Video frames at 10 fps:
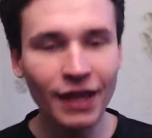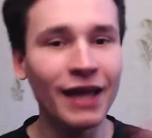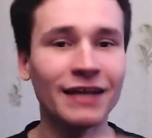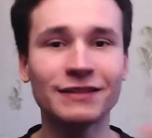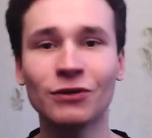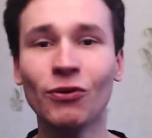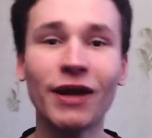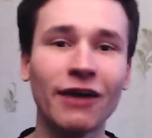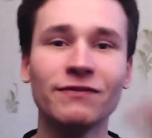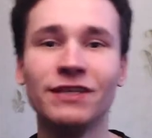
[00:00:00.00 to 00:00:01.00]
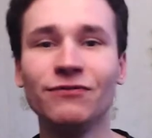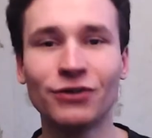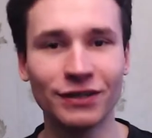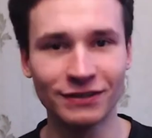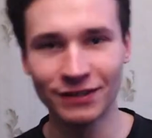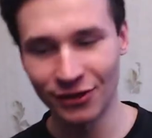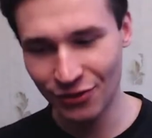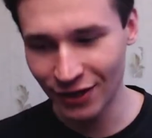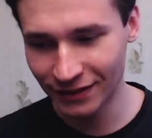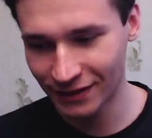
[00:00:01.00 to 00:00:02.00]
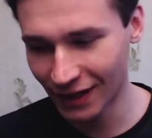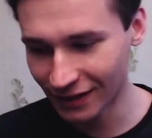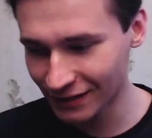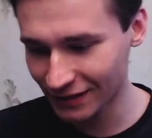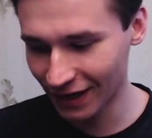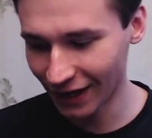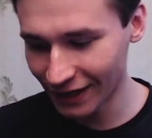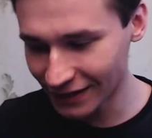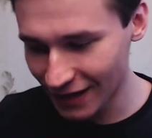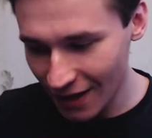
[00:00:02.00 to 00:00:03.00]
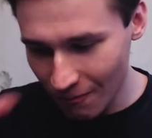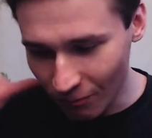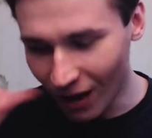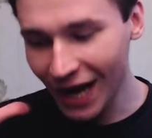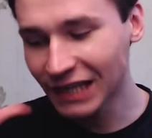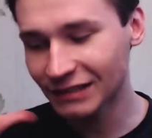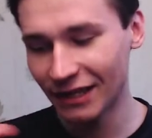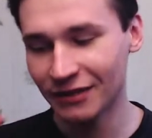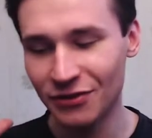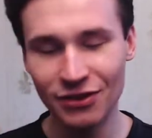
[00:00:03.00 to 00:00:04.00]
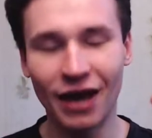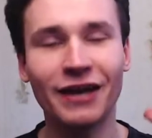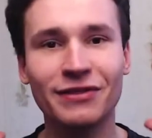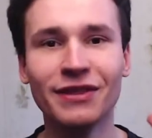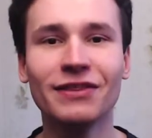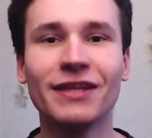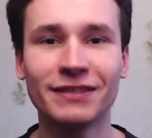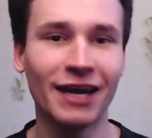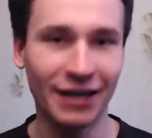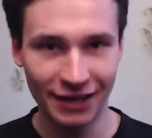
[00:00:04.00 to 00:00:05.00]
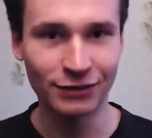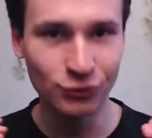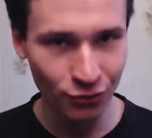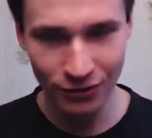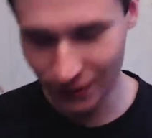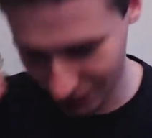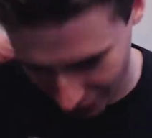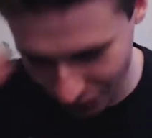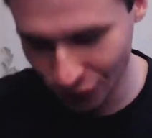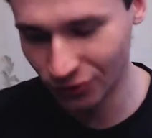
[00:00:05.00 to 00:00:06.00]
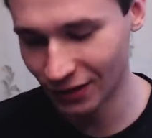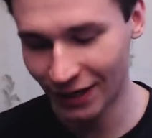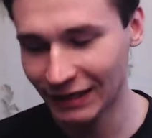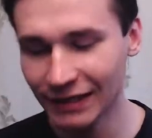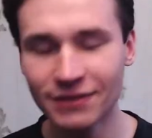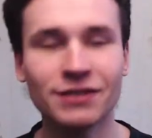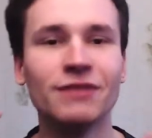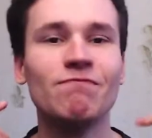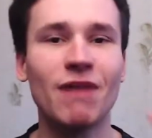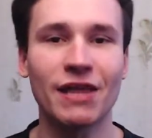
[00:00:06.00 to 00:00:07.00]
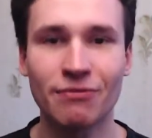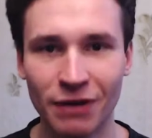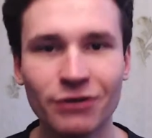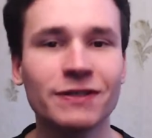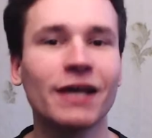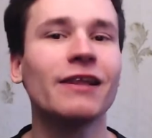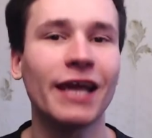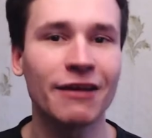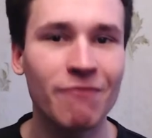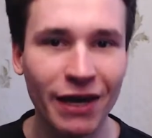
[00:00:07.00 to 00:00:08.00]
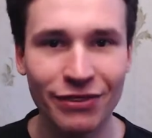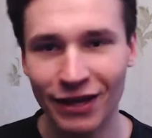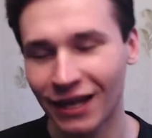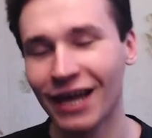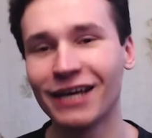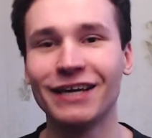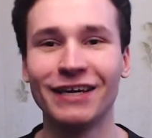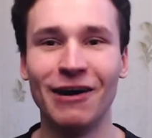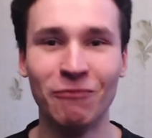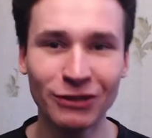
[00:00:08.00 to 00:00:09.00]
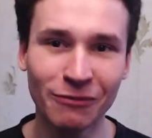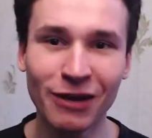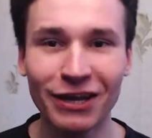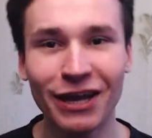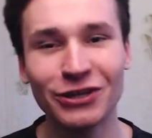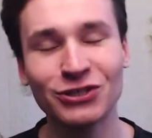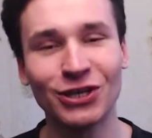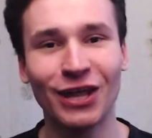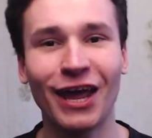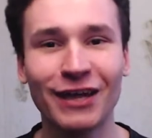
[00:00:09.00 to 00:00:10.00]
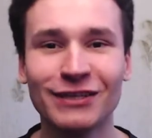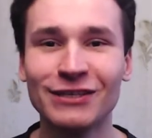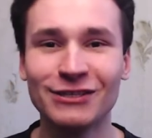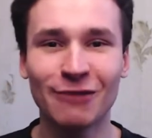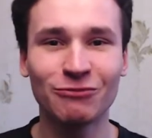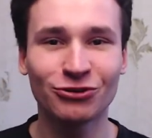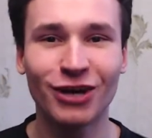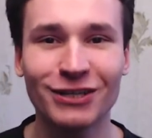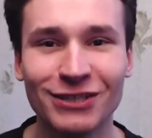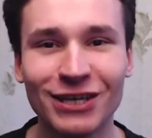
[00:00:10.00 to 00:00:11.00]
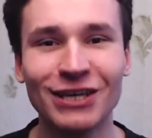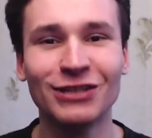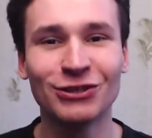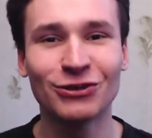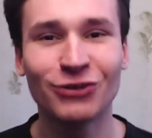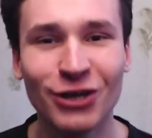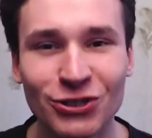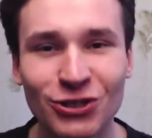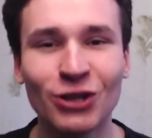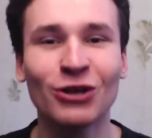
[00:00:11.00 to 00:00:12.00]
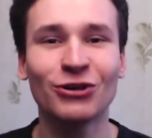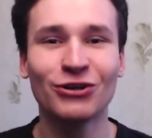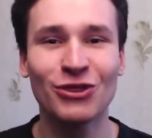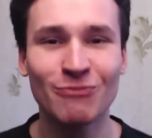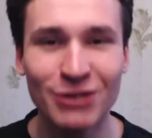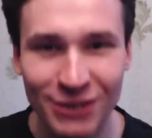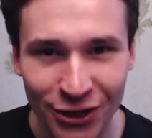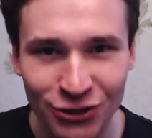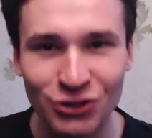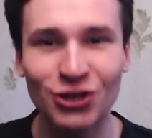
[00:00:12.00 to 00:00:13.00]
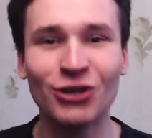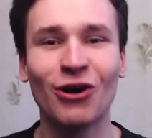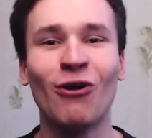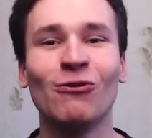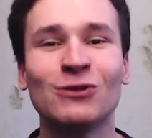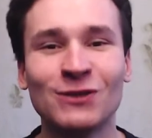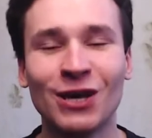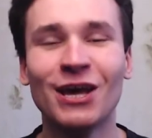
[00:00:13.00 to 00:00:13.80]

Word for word: and we have different uh, things and uh, in mind I, th I think that I can do this good at least in math because I like math I like uh, multiplication adding subtracting integration logarithmization also